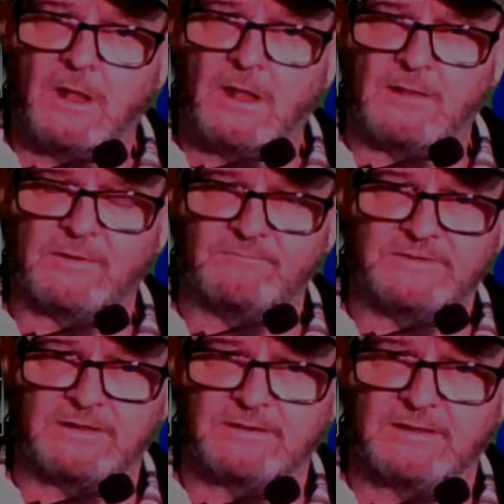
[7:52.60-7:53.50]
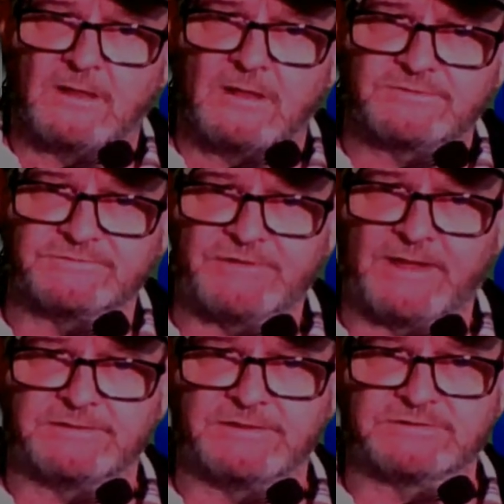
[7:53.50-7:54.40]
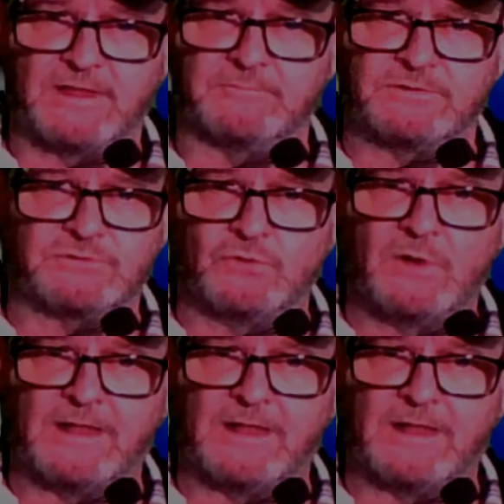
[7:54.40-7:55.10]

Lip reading: And we've needed it since 1972,